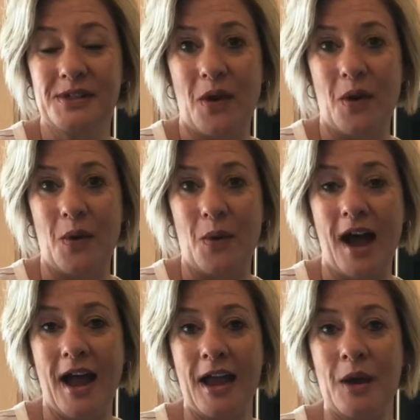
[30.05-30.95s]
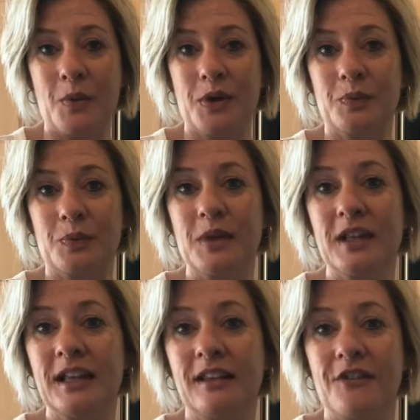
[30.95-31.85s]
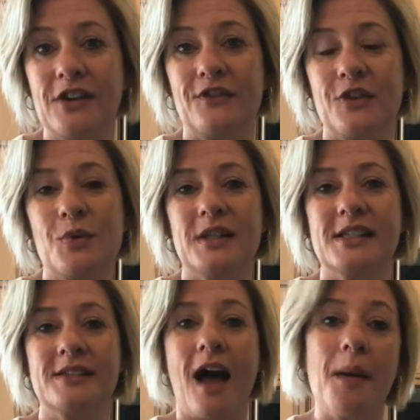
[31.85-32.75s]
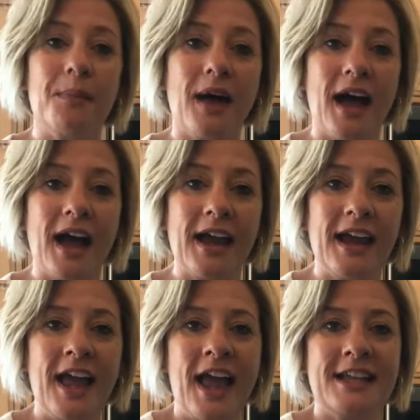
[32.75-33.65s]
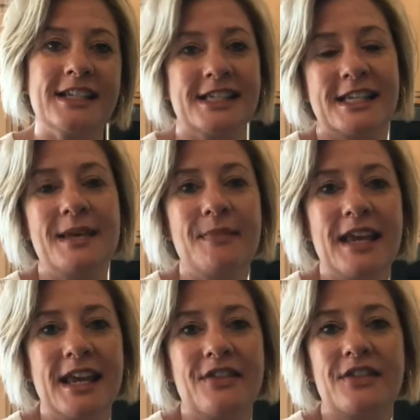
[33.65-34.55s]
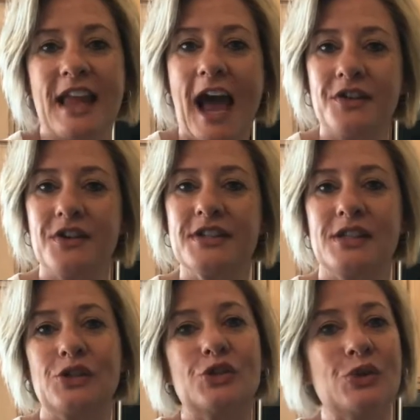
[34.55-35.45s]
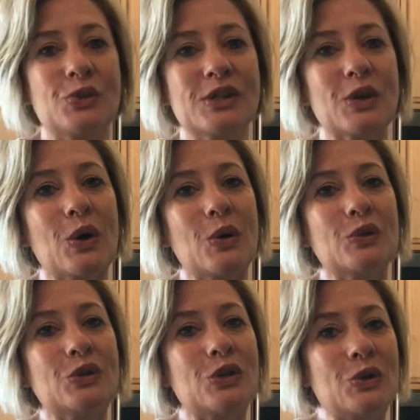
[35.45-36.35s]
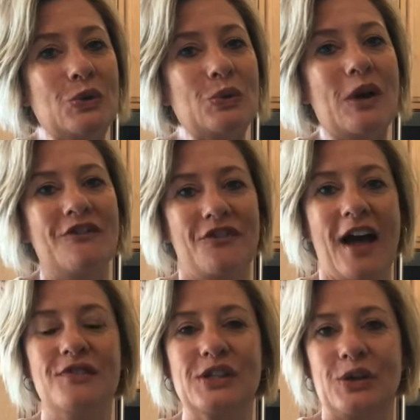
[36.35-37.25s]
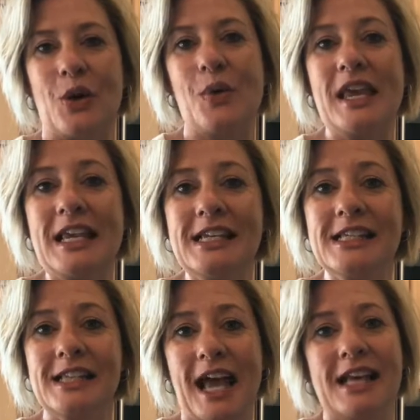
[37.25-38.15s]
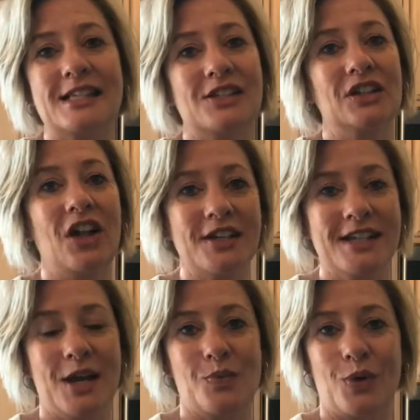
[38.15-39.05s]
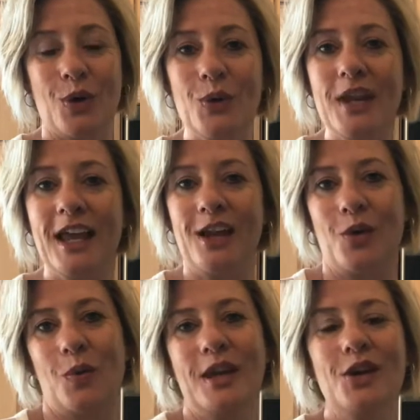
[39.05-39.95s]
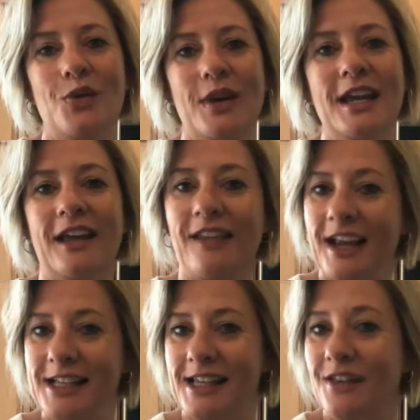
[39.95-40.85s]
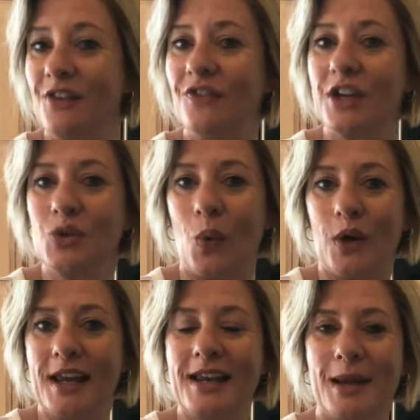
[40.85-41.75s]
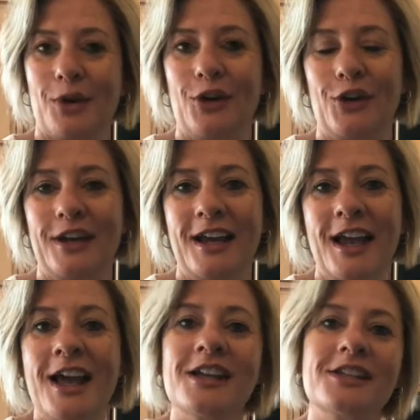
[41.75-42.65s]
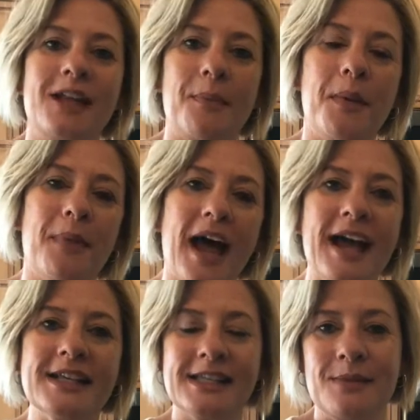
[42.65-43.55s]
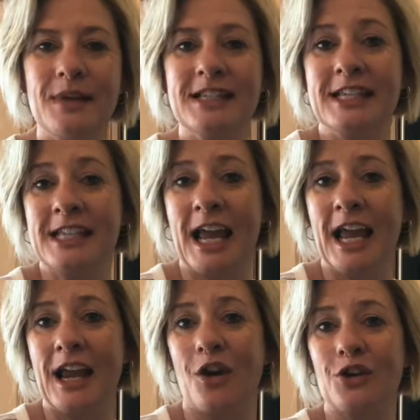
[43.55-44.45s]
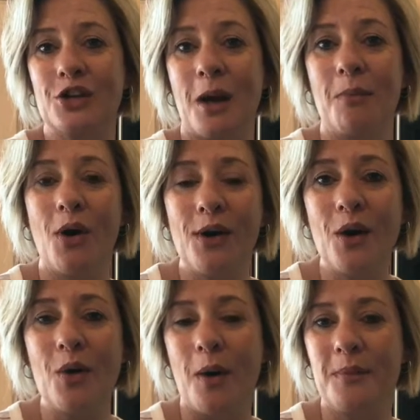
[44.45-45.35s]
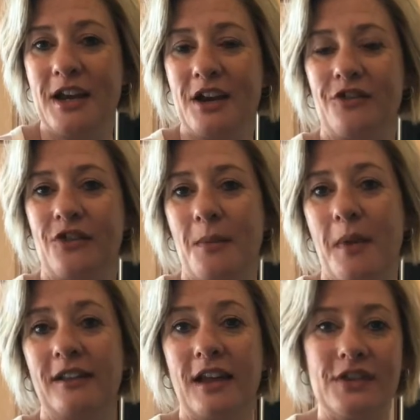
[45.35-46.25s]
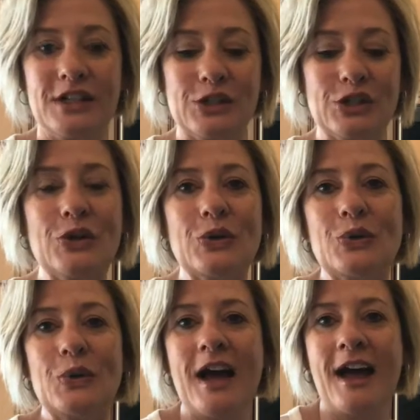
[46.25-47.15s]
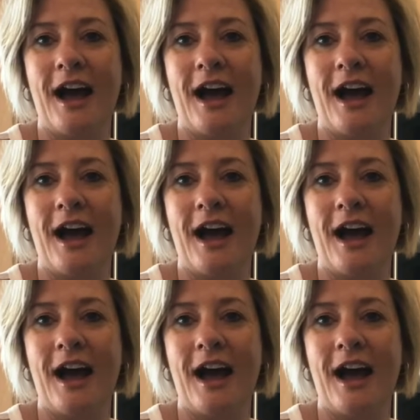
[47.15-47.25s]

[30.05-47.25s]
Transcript: So I would really love it if you would stop by to see me. The address is 20250 East Escalante Road in Queen Creek, and like I said, the Victoria neighborhood. Stop on by, see me today or tomorrow. I'll be here from 11 to 2.